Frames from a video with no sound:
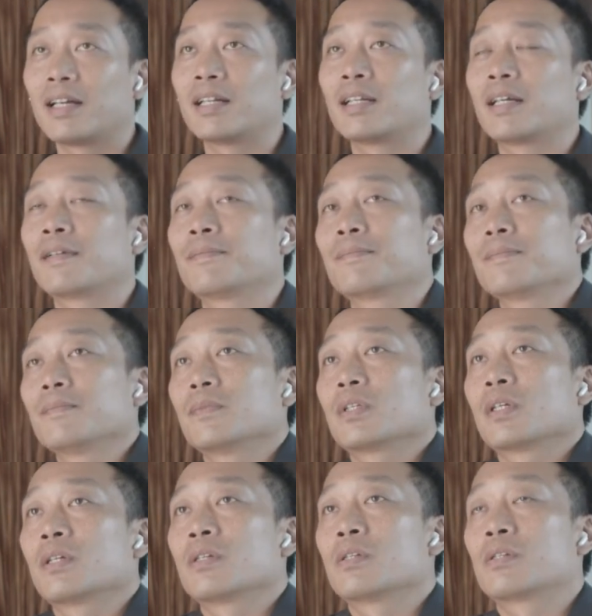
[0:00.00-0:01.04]
And then
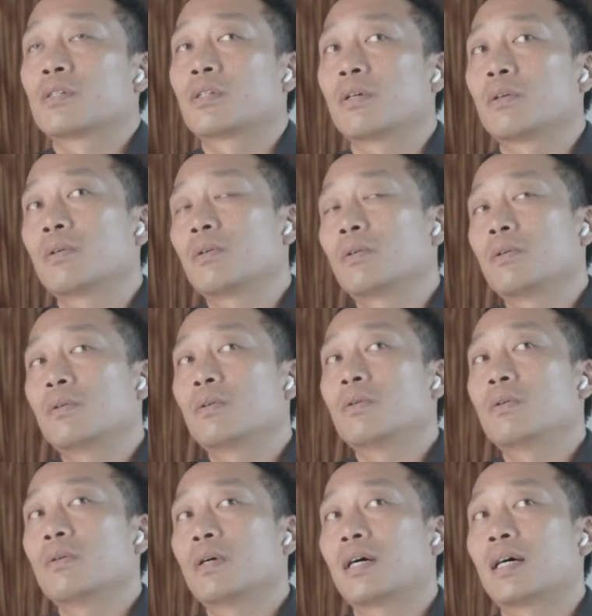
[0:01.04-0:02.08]

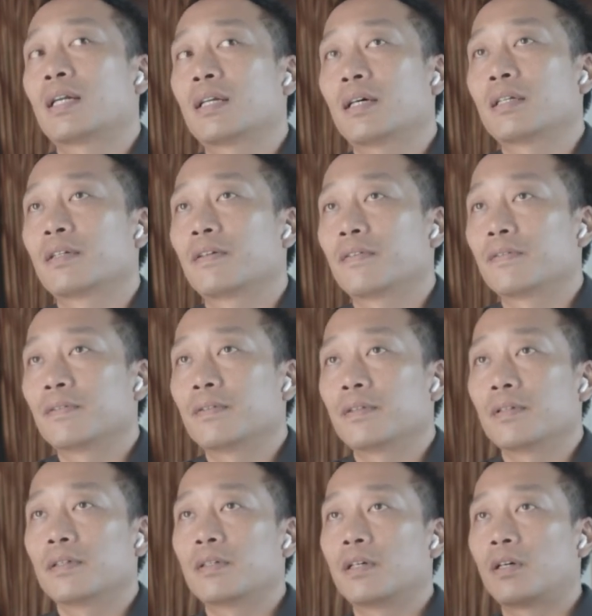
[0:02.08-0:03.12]
so a lot of
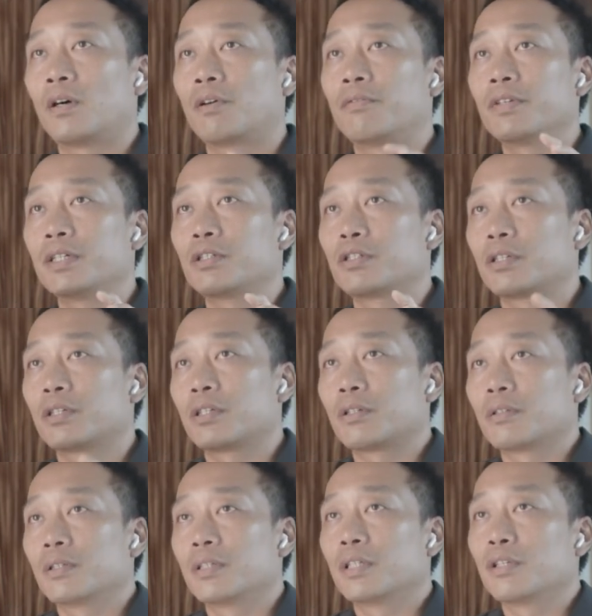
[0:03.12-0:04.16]

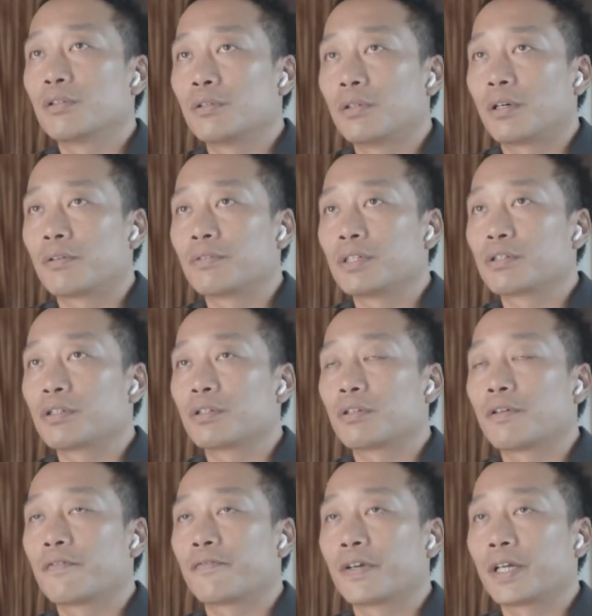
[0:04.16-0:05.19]
new
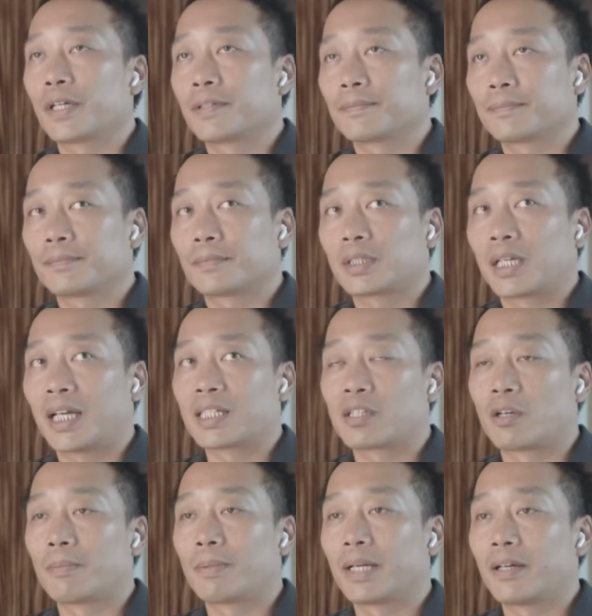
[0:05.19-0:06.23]
original thing
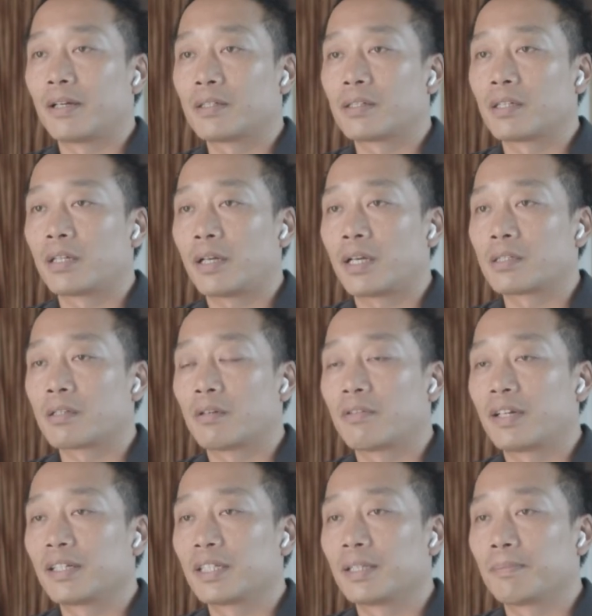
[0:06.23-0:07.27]
has
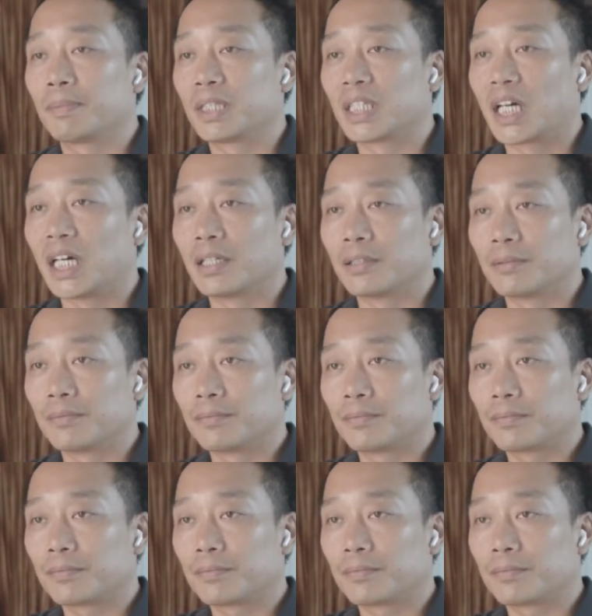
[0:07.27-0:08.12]
already been done,